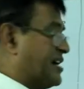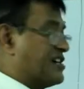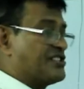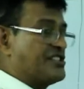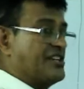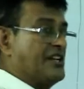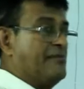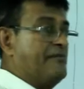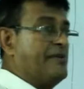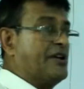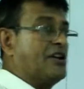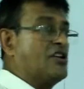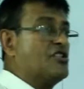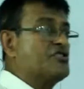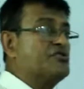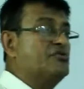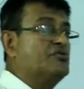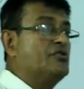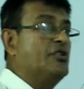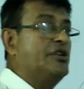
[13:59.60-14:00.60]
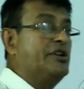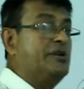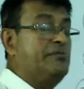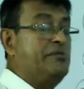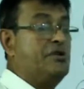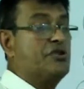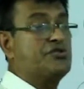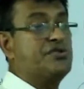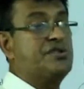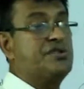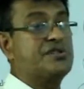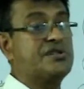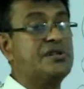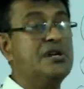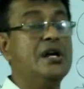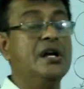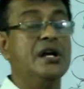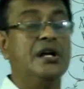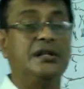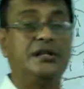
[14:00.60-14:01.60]
cell, because you know in meiosis
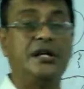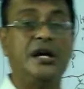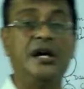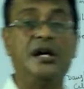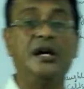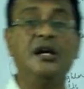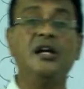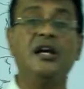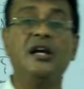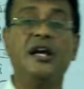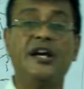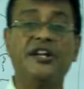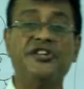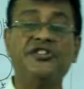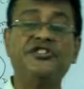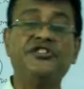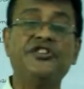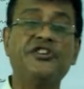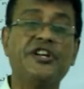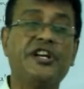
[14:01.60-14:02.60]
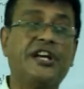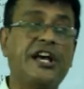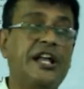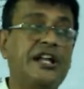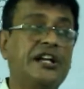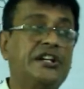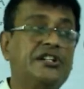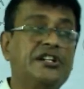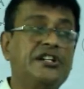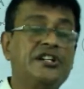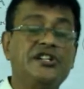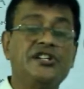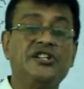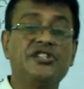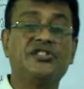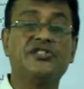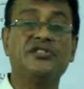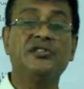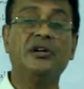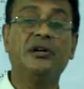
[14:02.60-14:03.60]
the hereditary character
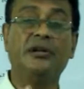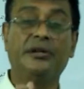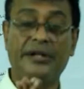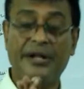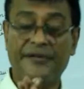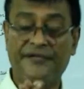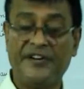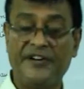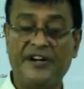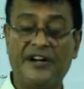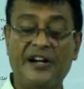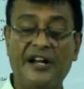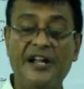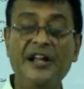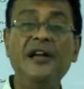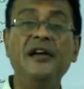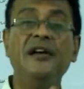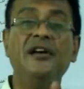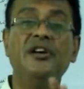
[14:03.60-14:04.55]
is definitely